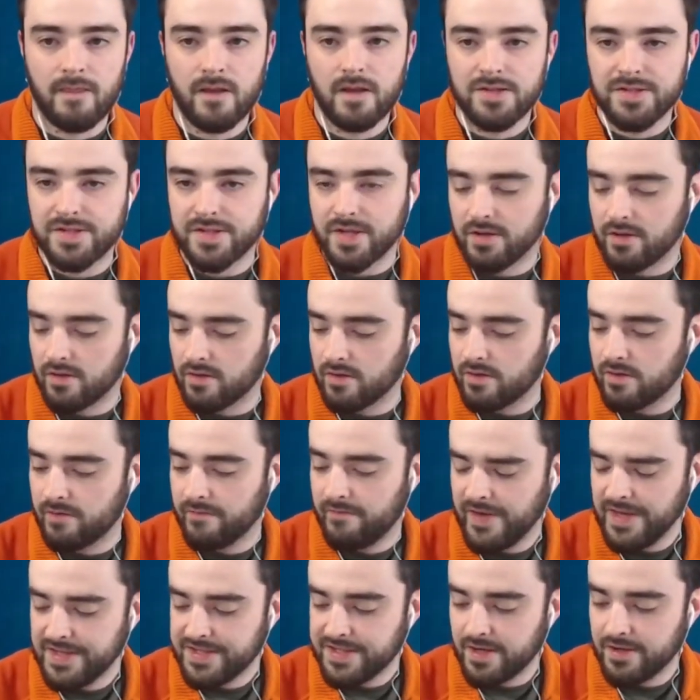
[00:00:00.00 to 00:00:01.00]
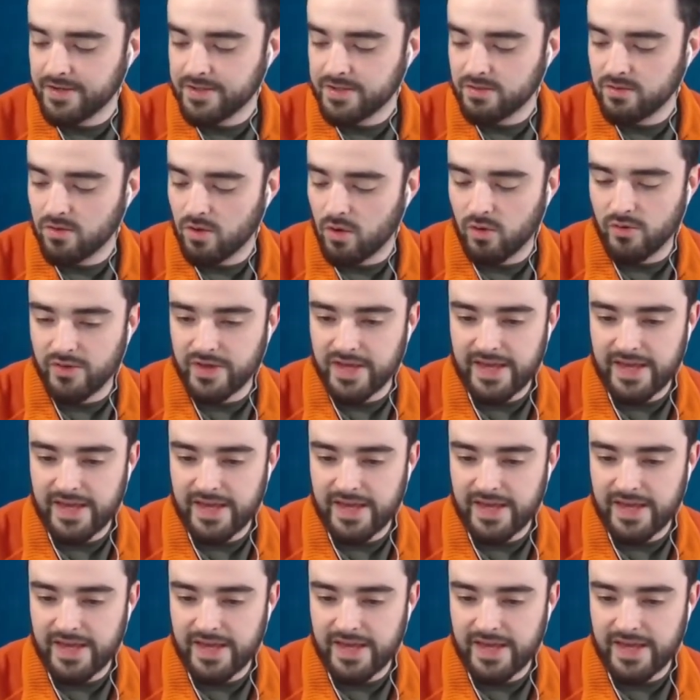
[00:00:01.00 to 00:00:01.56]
so the V total, or the